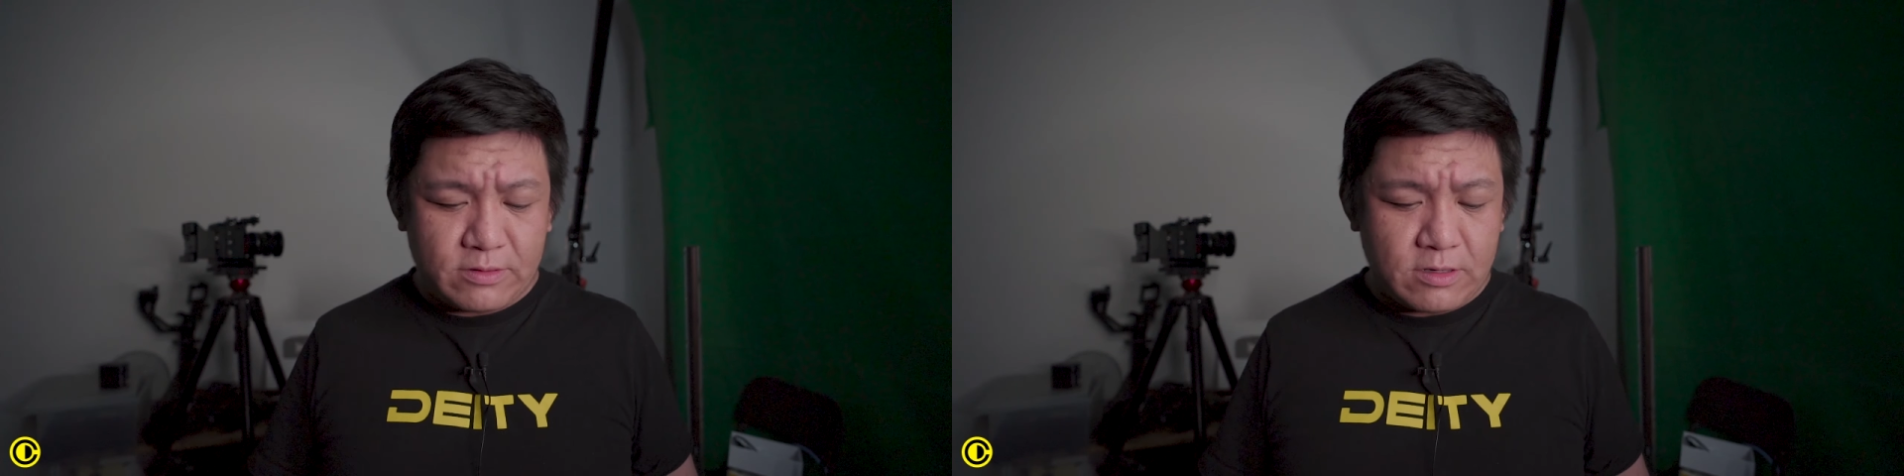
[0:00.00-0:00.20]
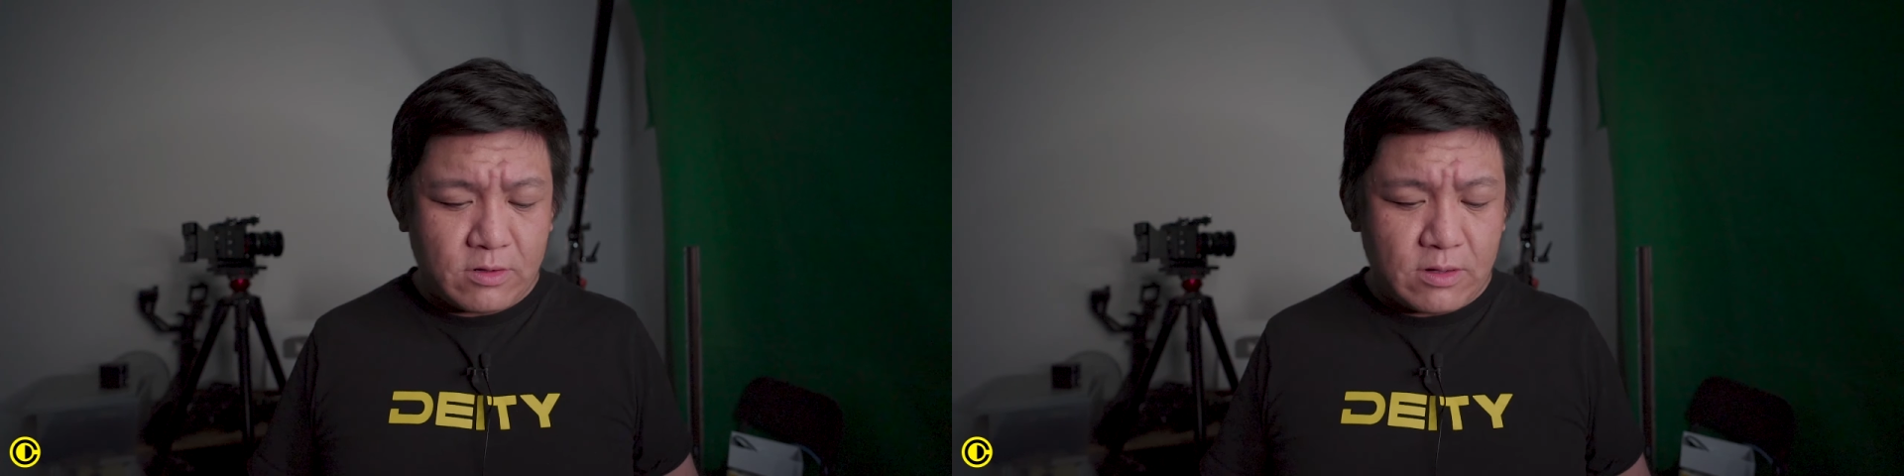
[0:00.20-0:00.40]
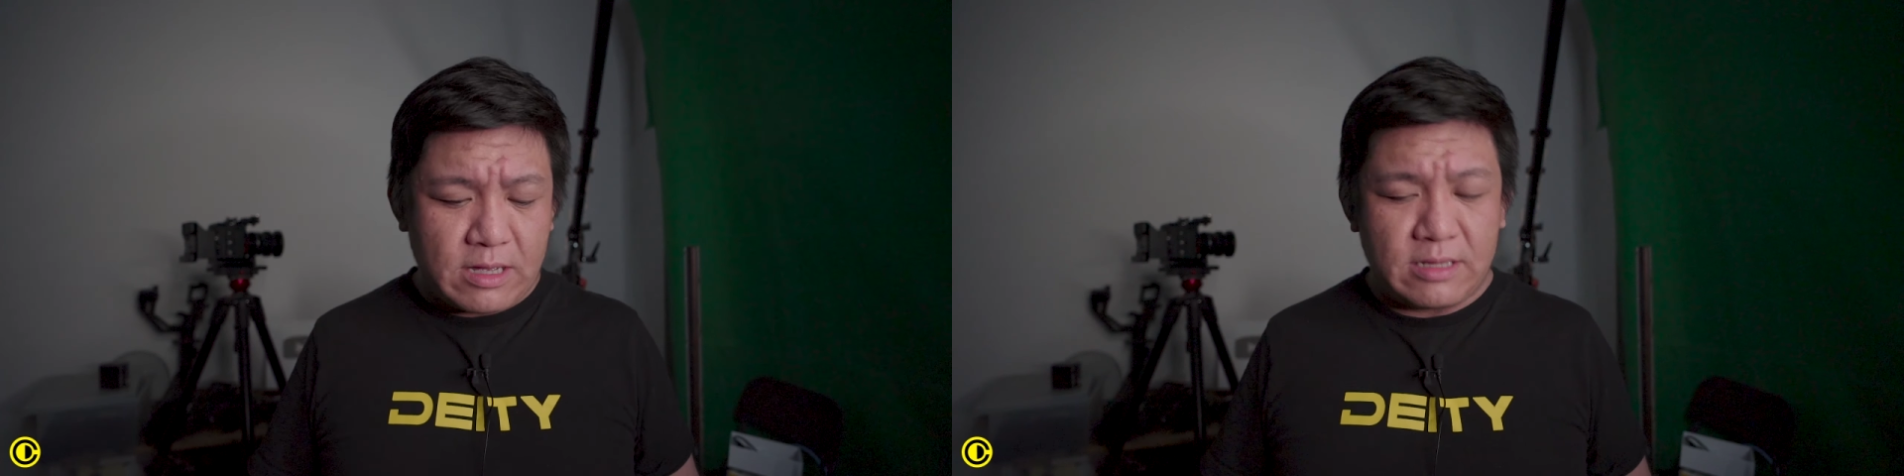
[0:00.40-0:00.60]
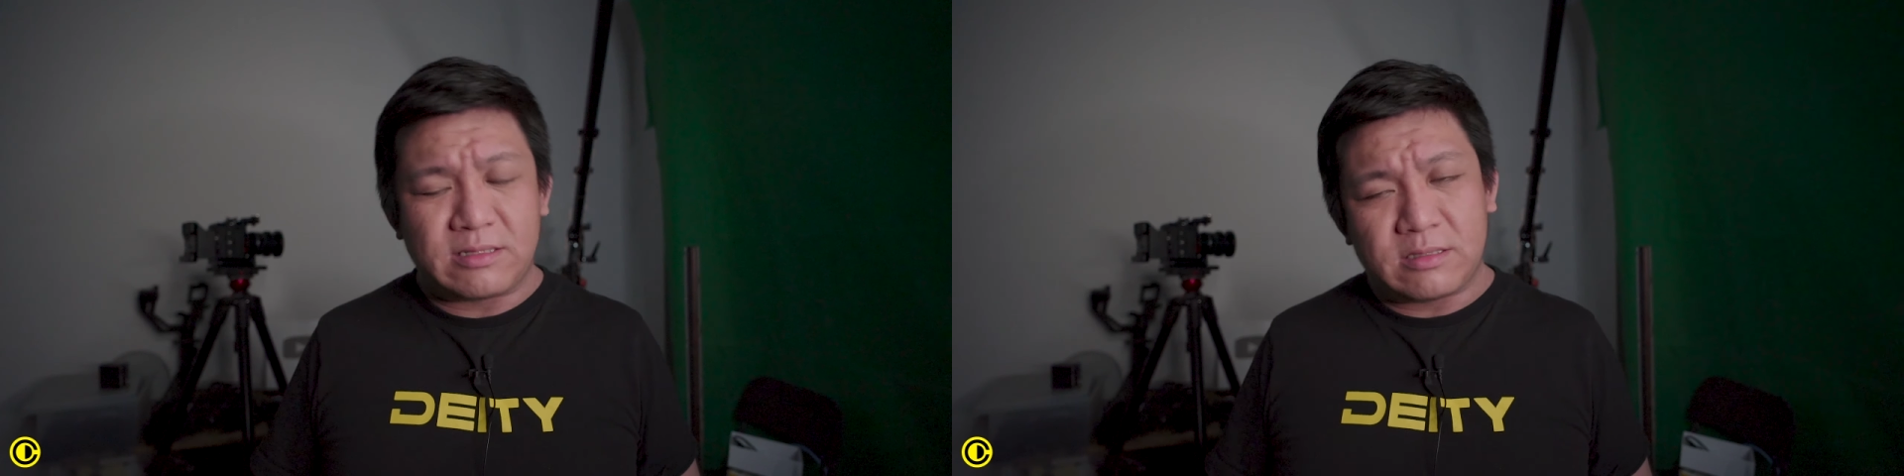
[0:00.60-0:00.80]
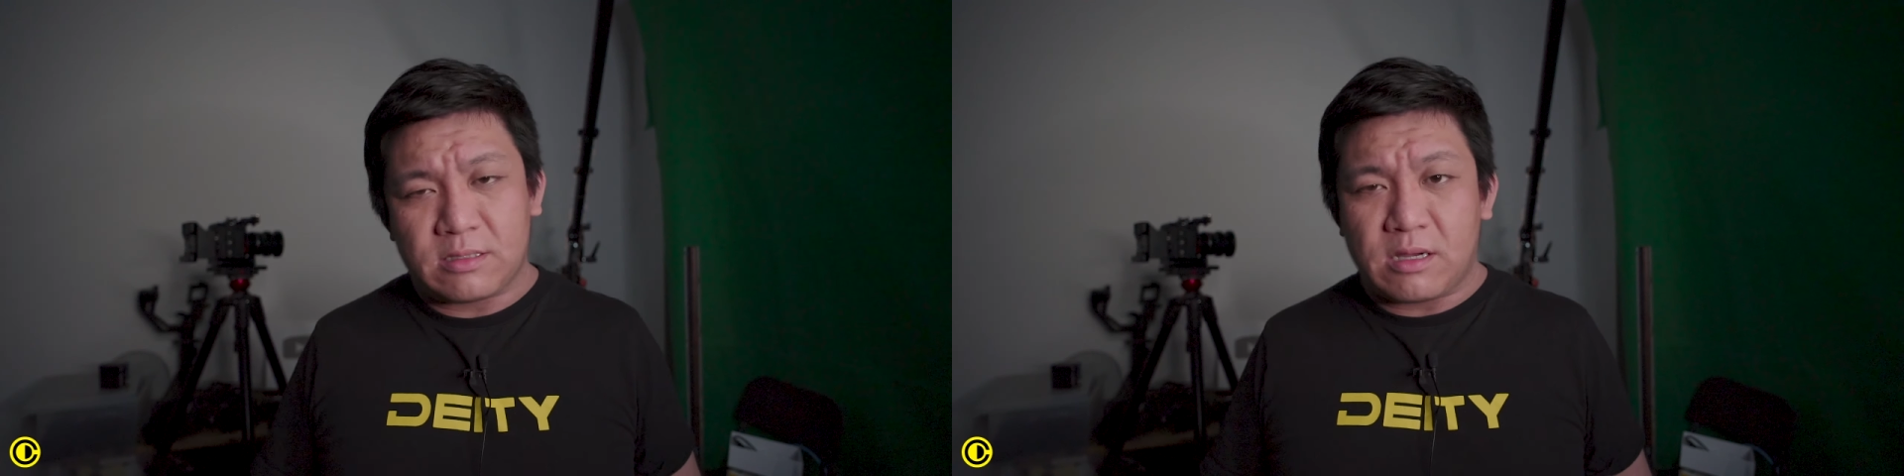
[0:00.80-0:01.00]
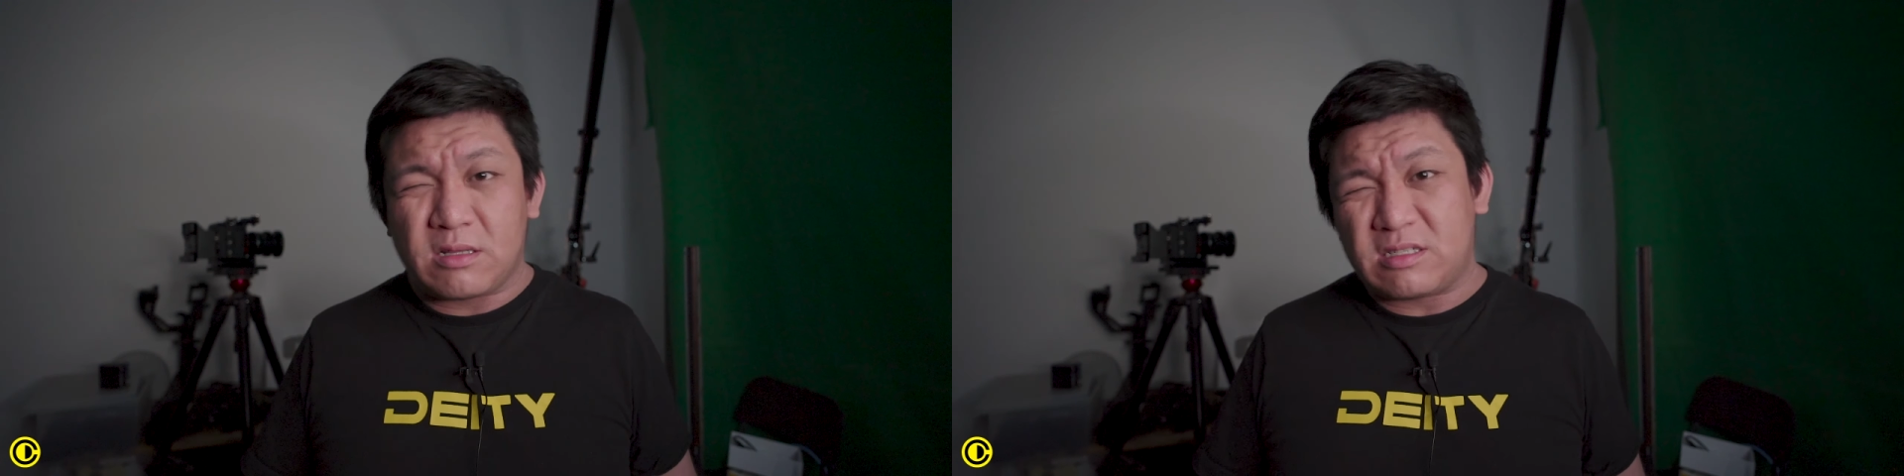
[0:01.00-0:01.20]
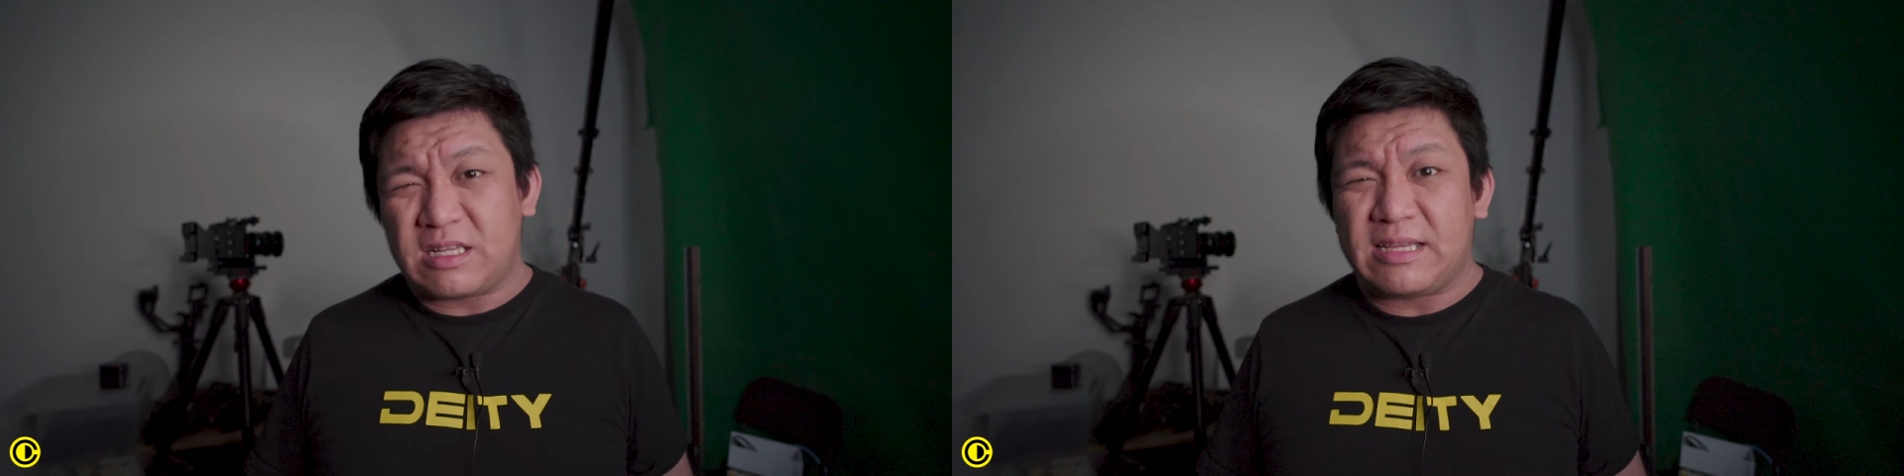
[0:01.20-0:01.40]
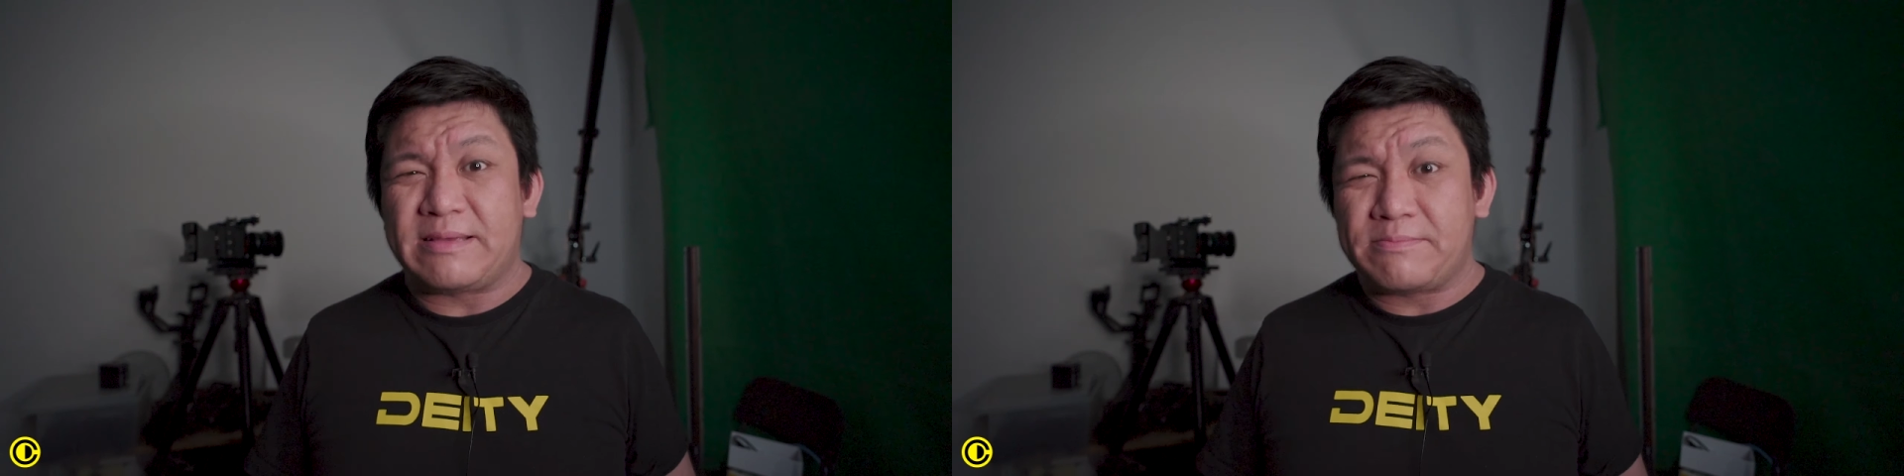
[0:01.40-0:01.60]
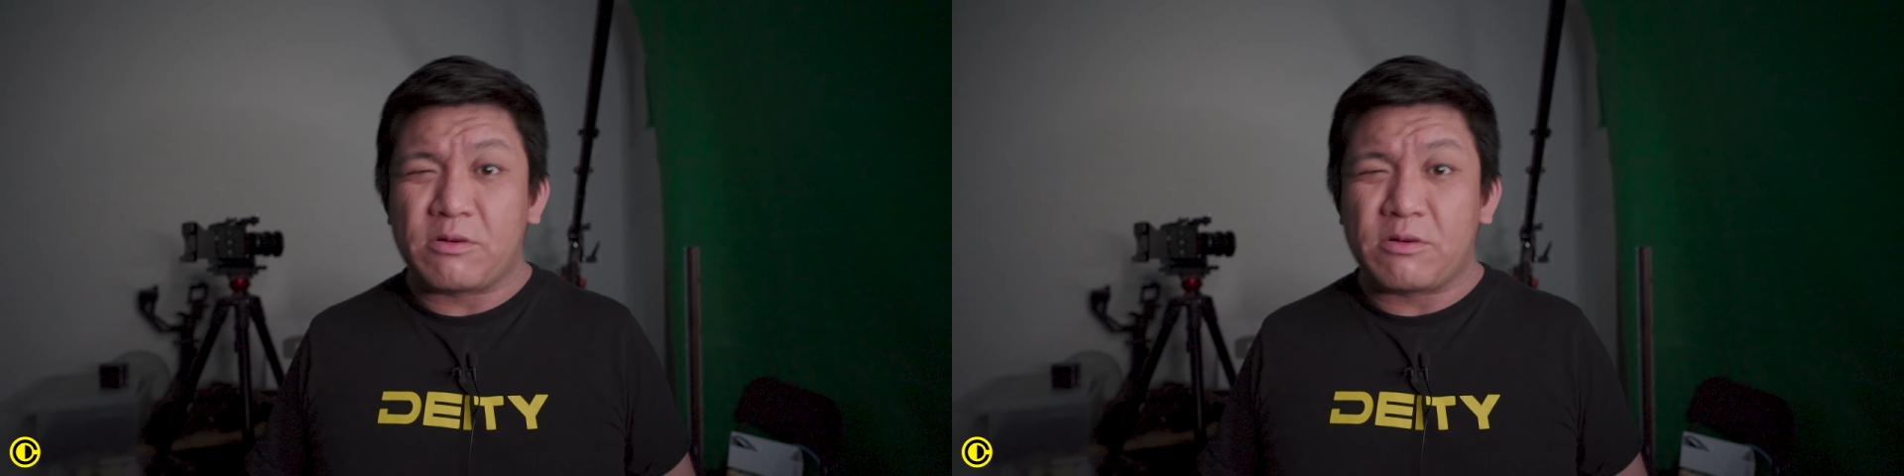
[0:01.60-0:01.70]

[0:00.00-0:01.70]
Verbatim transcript: So, and honestly,